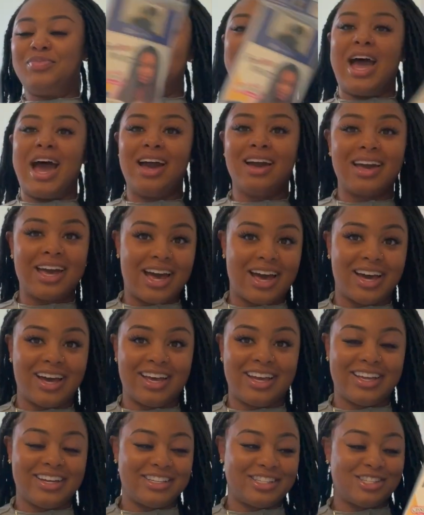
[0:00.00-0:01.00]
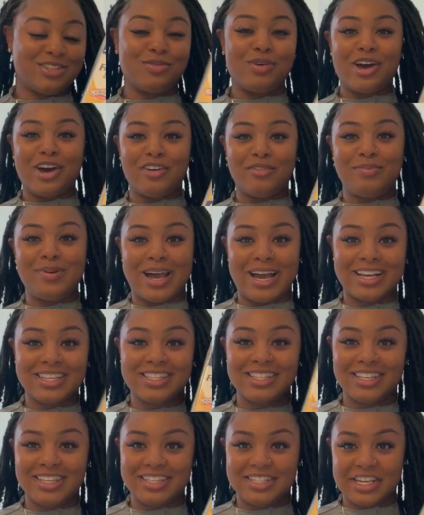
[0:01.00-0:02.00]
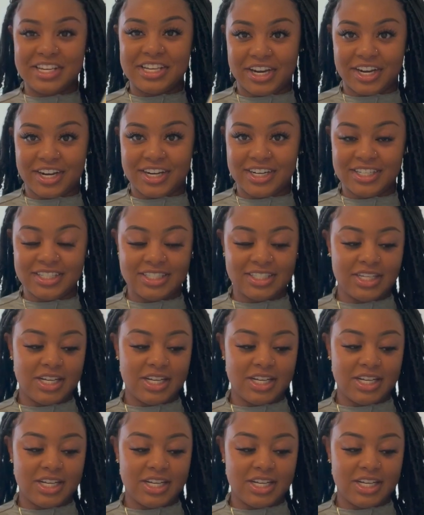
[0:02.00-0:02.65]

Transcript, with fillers: I got 12 packs of this hair